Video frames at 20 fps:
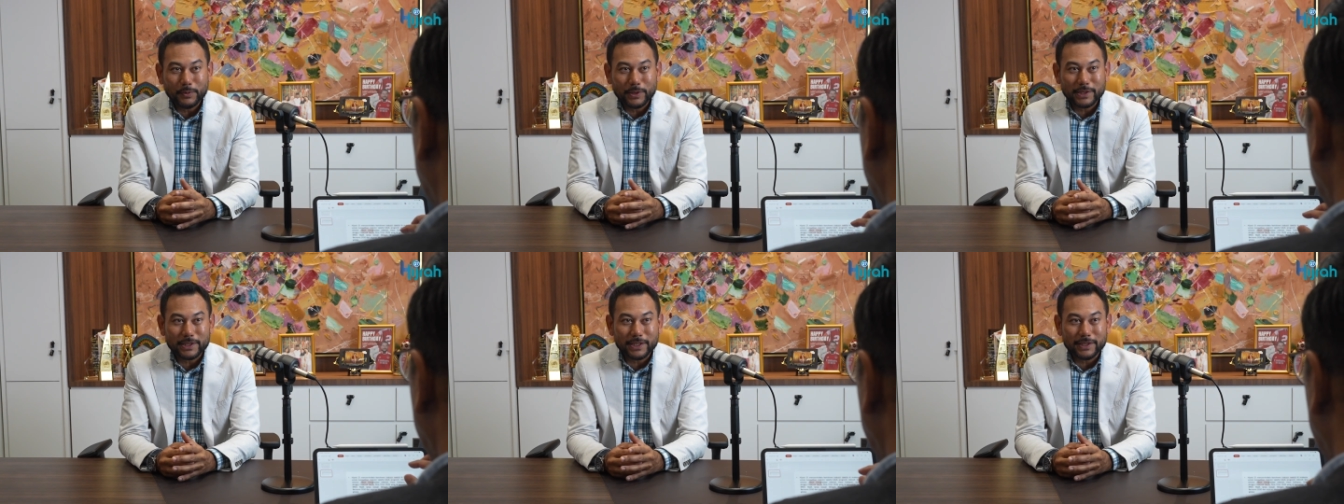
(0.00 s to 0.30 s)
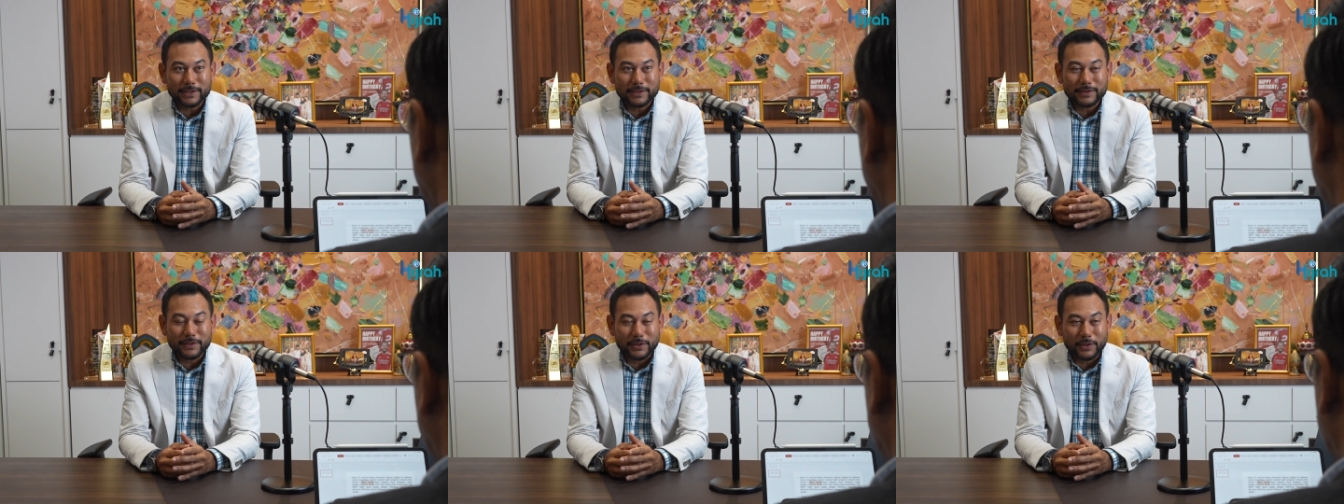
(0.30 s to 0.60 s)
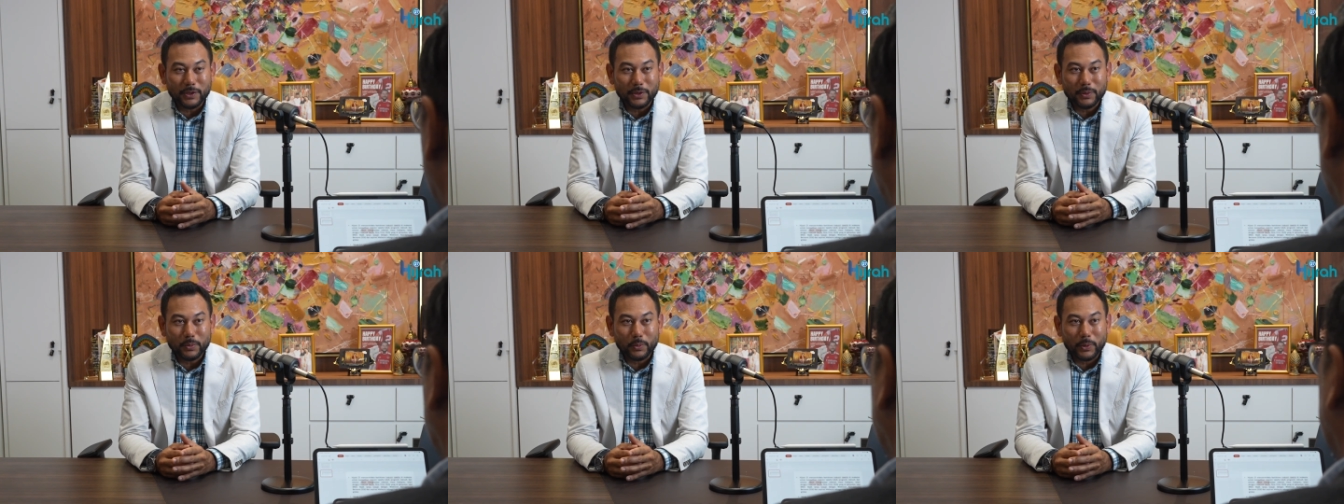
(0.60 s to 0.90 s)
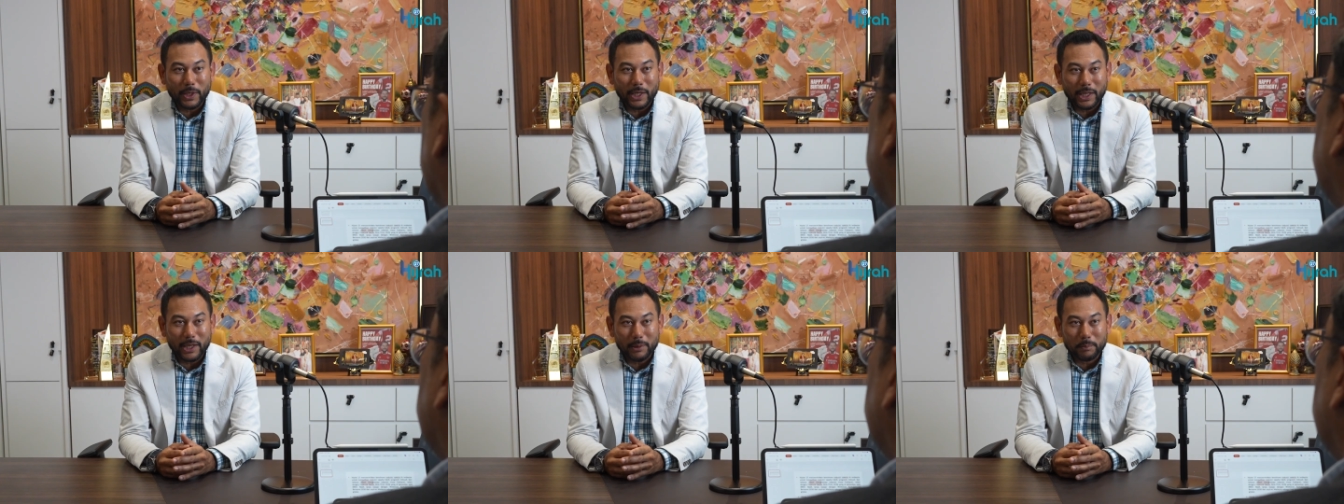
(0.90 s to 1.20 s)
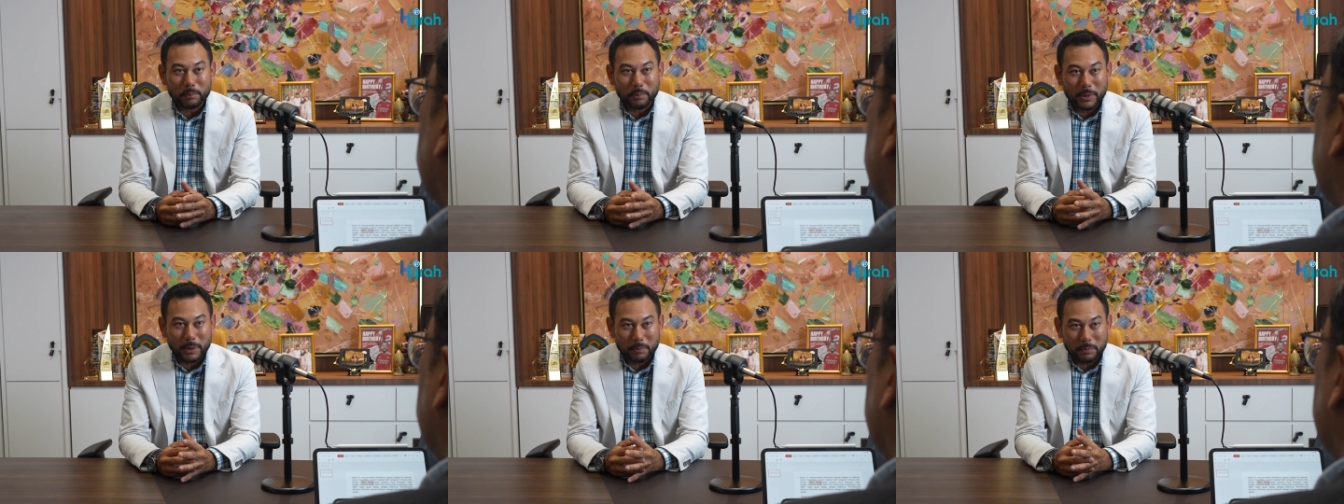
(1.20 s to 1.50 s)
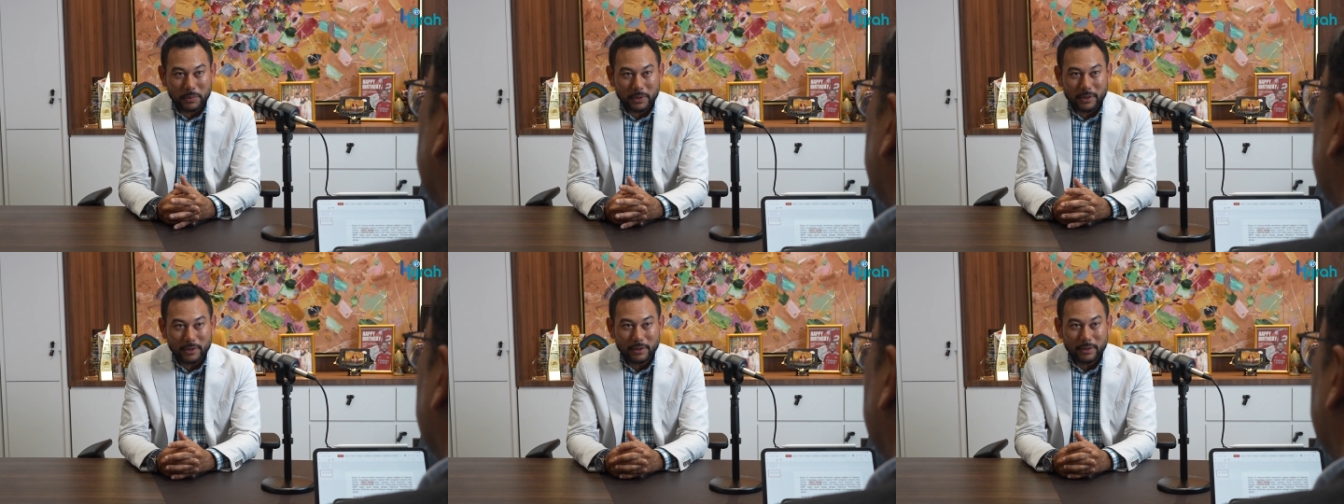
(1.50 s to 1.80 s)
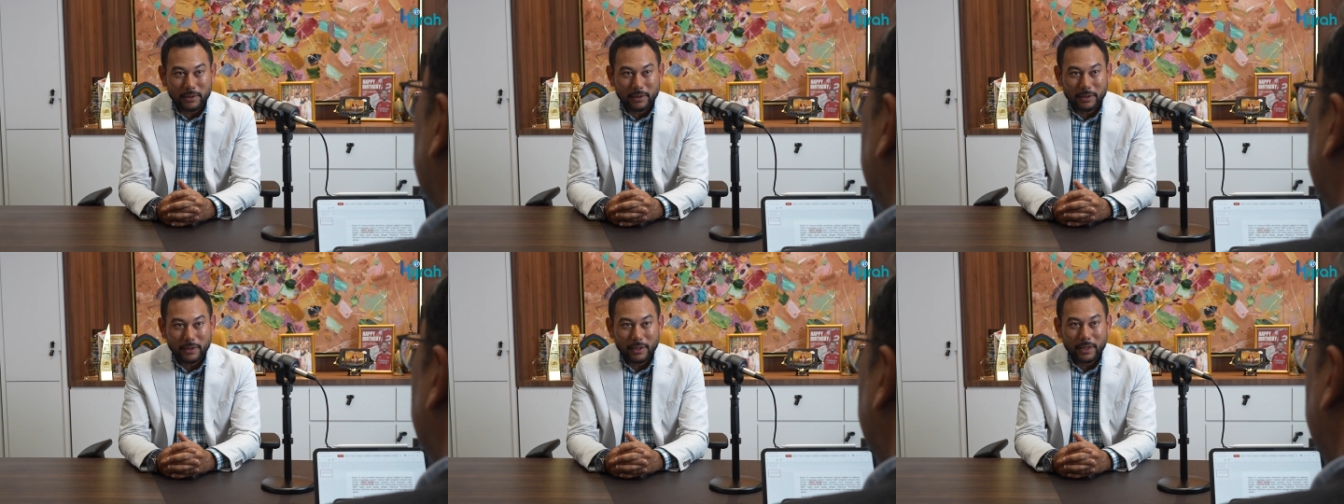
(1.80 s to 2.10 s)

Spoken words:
which is we help people